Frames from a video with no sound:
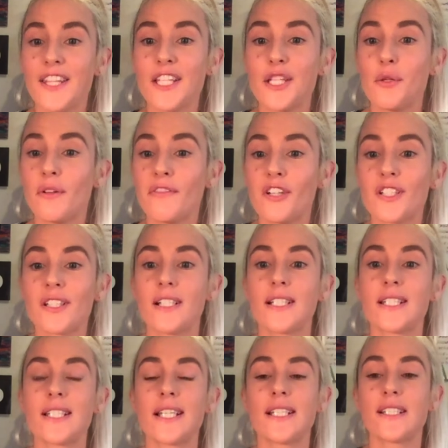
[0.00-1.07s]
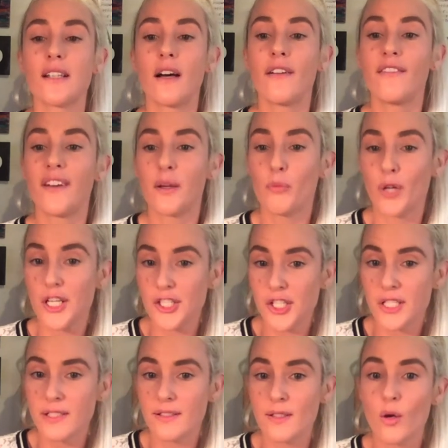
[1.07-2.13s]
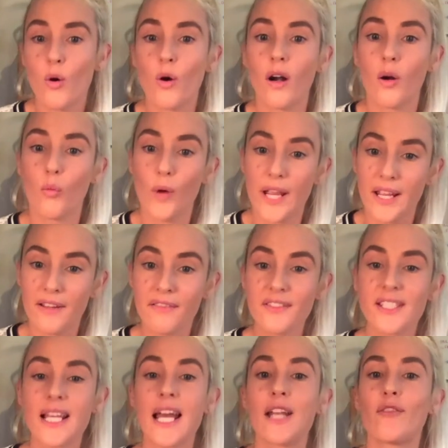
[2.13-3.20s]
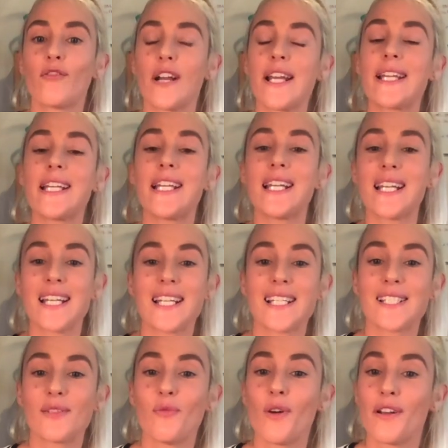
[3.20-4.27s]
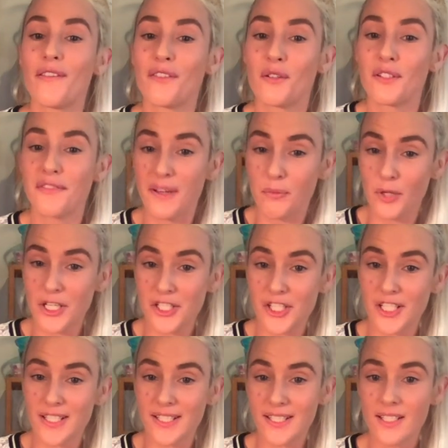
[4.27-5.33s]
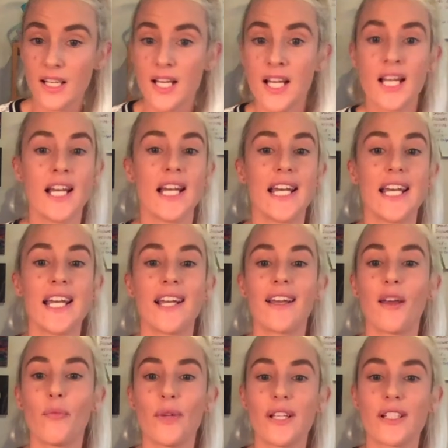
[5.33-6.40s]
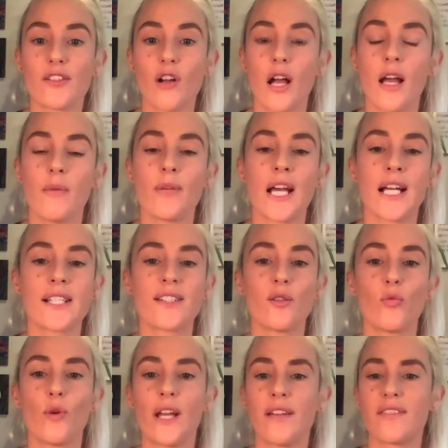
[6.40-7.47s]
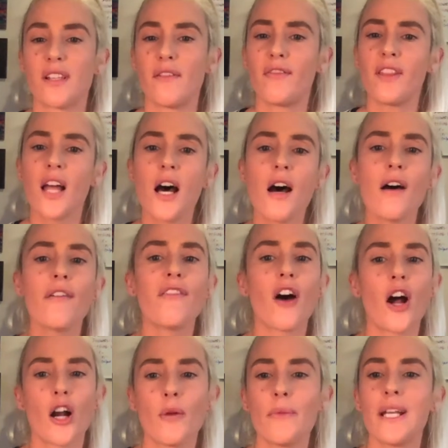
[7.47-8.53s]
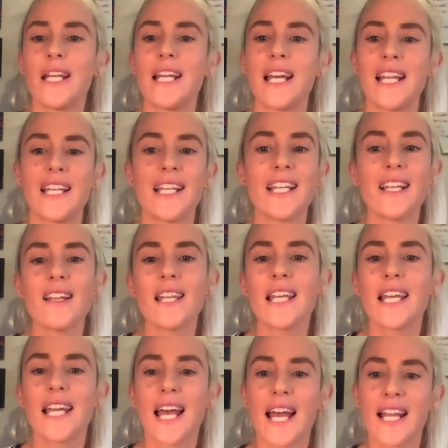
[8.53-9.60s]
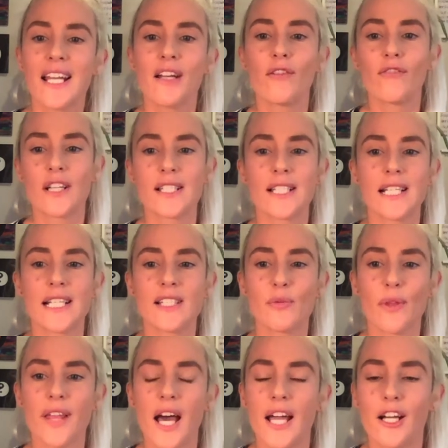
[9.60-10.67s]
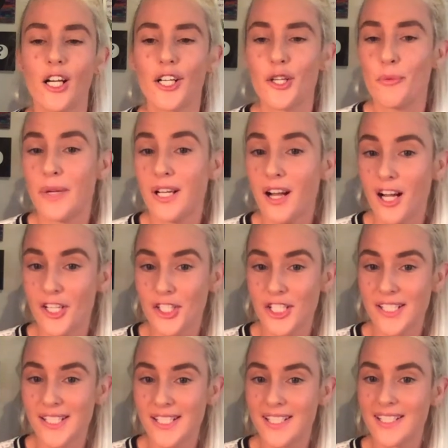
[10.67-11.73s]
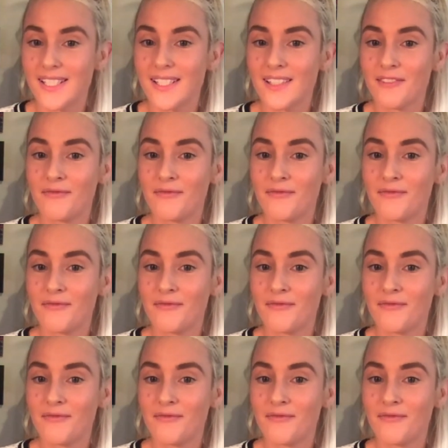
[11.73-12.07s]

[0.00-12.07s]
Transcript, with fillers: the universe consists of vibrations or waves, and Reiki is one of those vibrations. It can be described as the waves of love, harmony, and healing, and it resonates with higher human consciousness.